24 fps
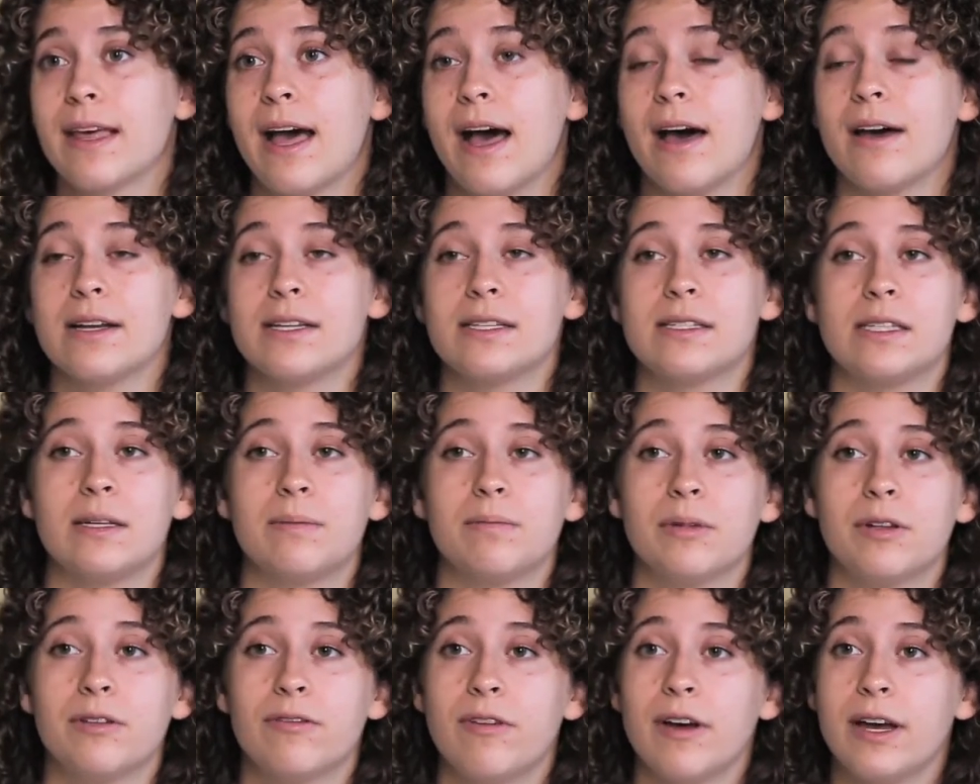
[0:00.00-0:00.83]
how to
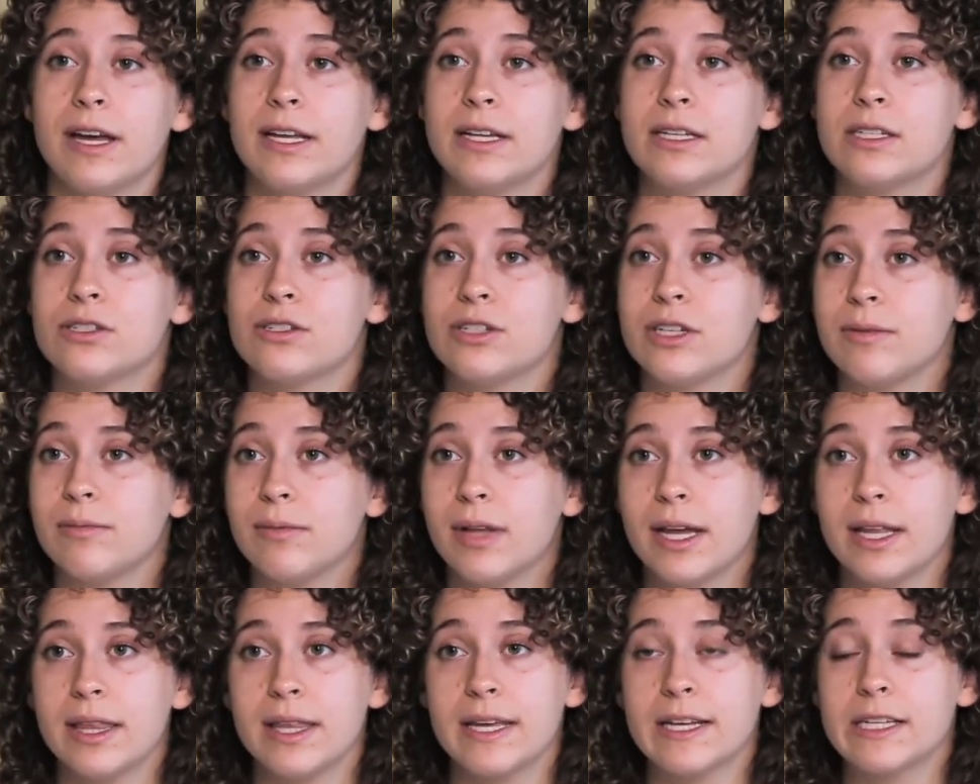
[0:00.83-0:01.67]
simplify and
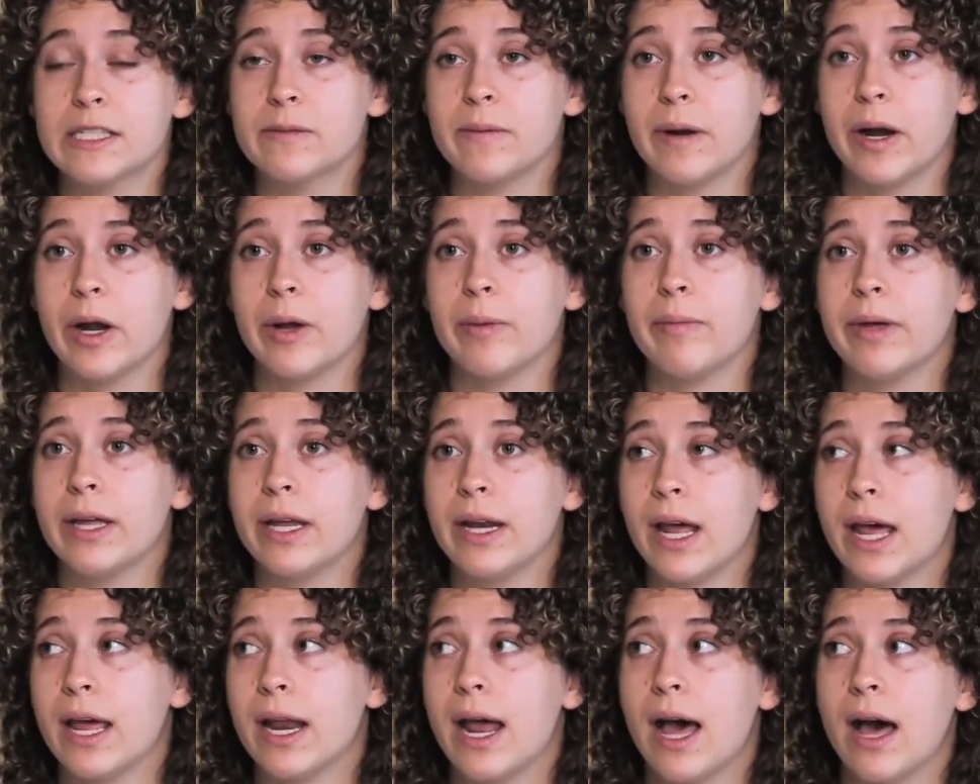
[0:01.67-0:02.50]
streamline the
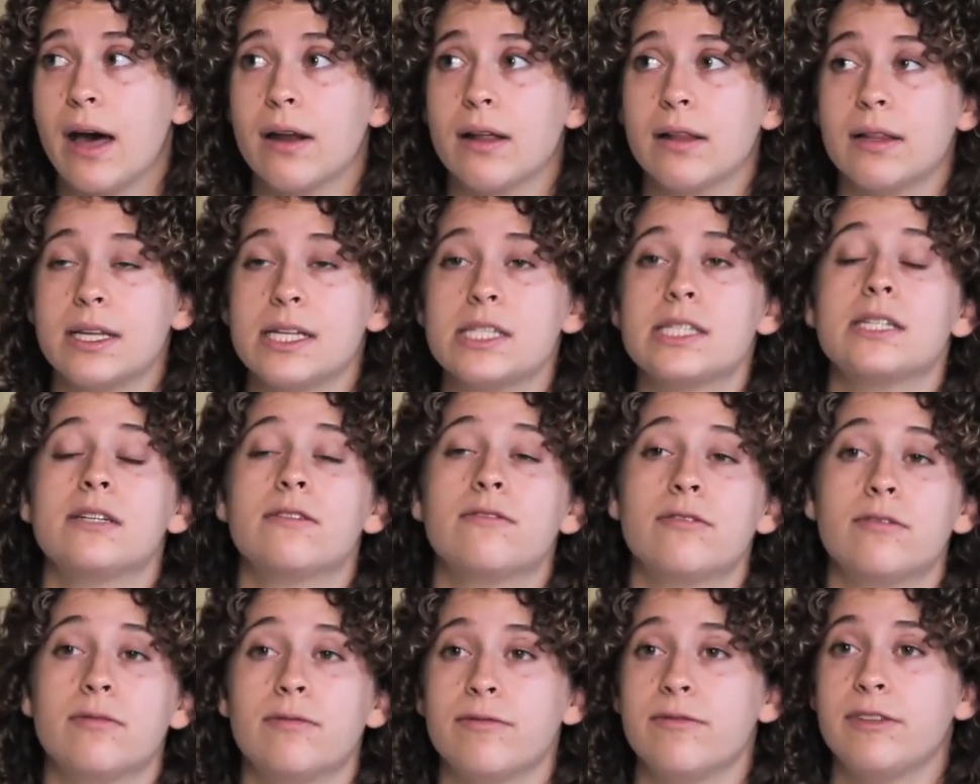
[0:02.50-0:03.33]
experiment, and how to
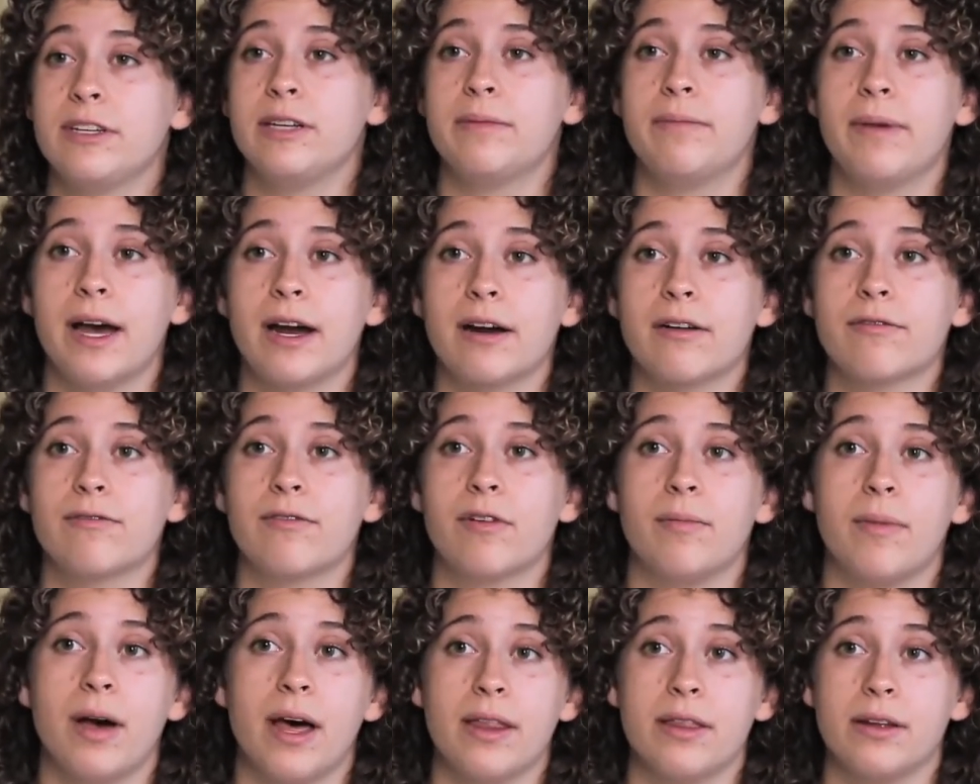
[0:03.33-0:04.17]
listen from feedback
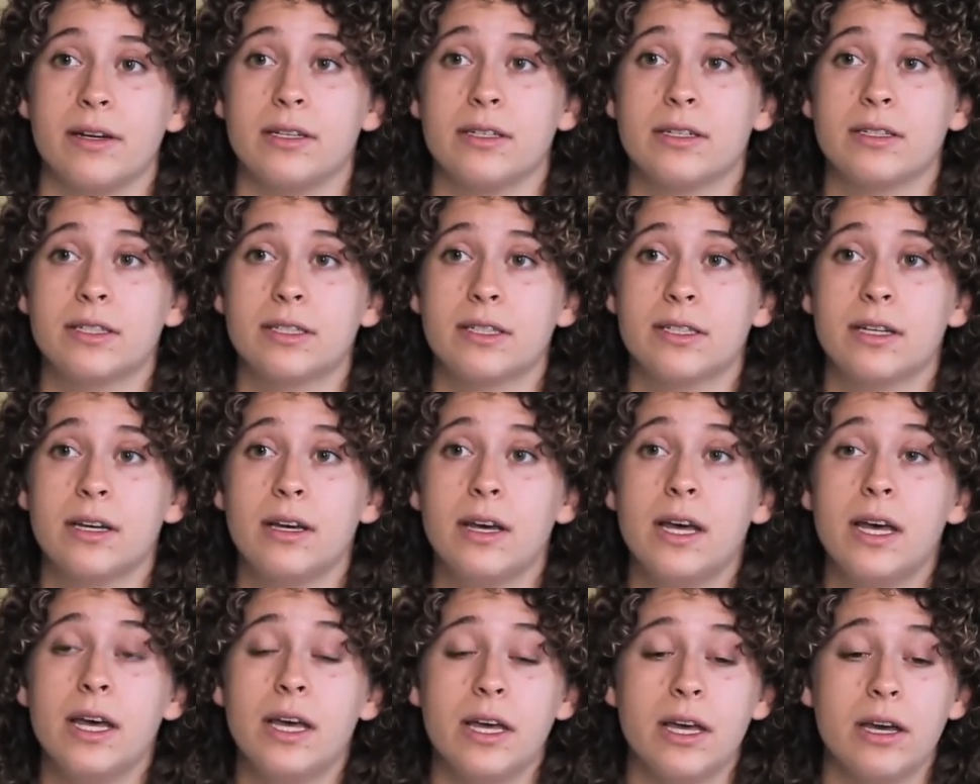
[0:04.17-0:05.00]
from others.
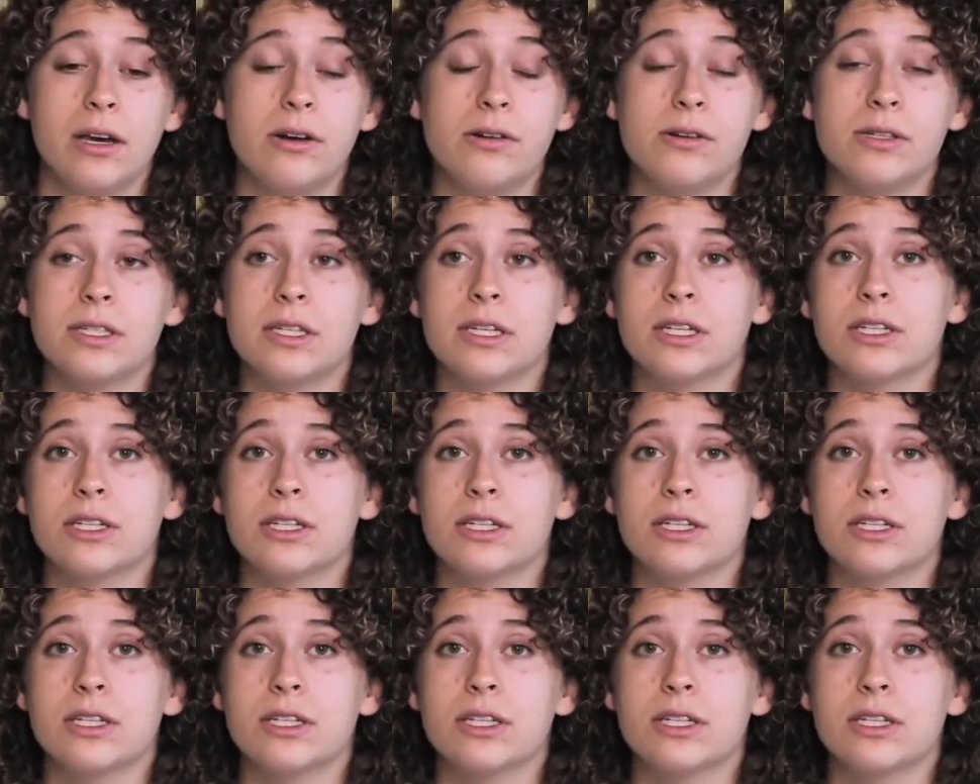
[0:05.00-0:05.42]
It was